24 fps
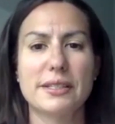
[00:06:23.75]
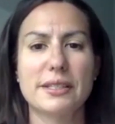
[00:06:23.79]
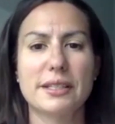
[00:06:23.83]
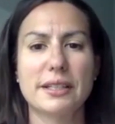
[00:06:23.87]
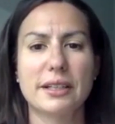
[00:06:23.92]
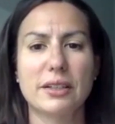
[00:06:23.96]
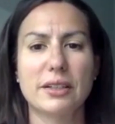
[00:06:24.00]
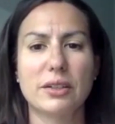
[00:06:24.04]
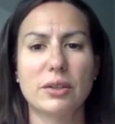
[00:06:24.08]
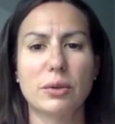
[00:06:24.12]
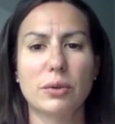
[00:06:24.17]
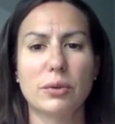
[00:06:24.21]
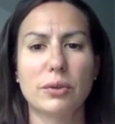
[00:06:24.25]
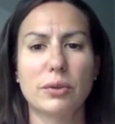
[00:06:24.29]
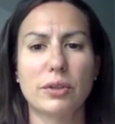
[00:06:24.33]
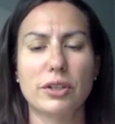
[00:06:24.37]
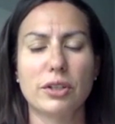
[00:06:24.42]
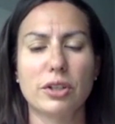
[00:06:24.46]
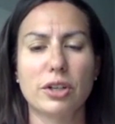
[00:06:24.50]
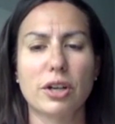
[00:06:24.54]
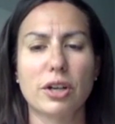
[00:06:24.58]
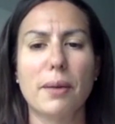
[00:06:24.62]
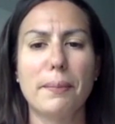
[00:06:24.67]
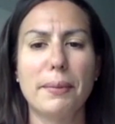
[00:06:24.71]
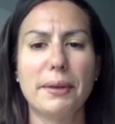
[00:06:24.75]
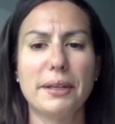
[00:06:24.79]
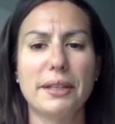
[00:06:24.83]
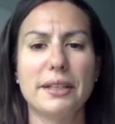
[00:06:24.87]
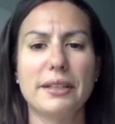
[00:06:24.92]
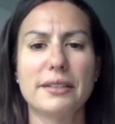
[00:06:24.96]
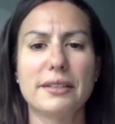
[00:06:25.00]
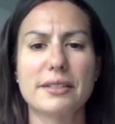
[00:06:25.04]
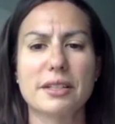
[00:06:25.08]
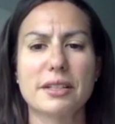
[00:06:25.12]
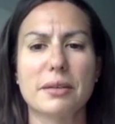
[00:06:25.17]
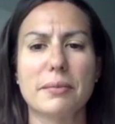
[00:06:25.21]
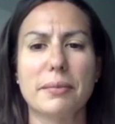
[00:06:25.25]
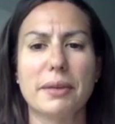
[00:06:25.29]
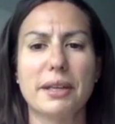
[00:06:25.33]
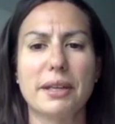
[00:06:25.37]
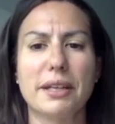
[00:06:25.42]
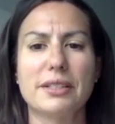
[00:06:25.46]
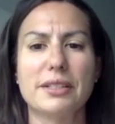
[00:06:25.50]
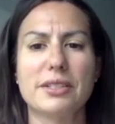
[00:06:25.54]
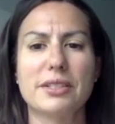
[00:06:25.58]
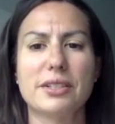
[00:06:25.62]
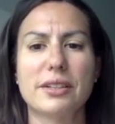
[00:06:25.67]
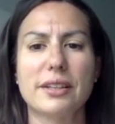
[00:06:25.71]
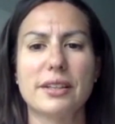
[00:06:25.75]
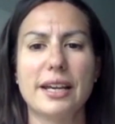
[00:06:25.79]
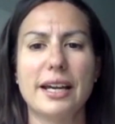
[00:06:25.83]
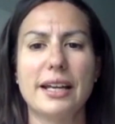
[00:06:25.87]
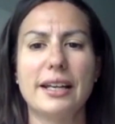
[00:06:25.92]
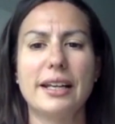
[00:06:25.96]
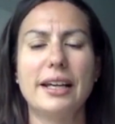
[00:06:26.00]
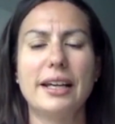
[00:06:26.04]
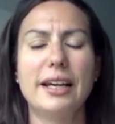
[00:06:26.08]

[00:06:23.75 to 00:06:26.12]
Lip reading: and I know that your company is committed to that.